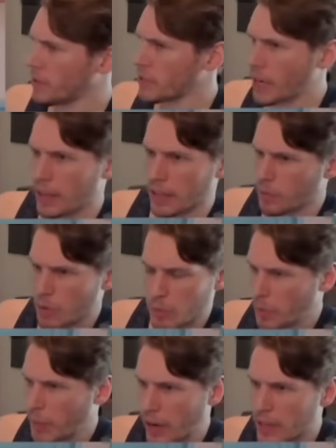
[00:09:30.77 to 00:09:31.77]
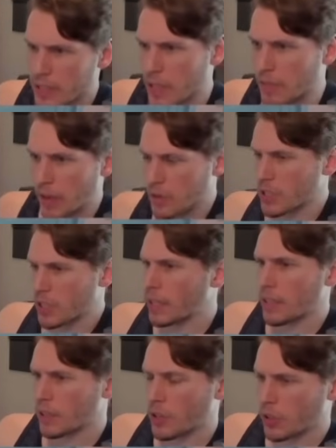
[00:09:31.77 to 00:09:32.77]
other side, like we were preparing stuff, and I was just
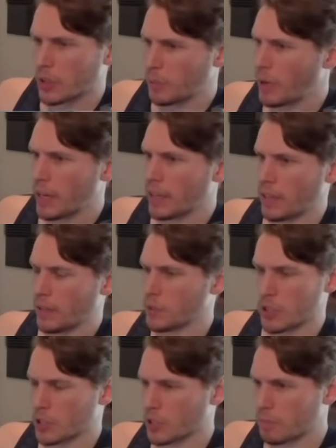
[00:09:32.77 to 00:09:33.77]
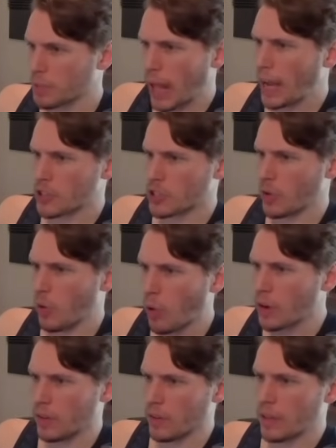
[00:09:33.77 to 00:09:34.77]
sitting there cooking the bacon, and it was just splashing
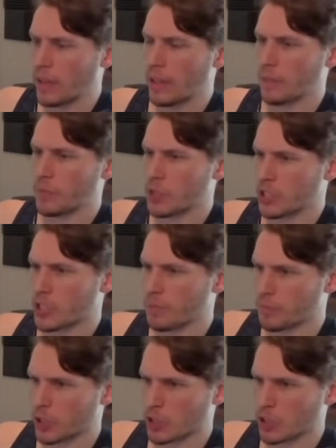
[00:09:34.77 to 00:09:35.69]
oil just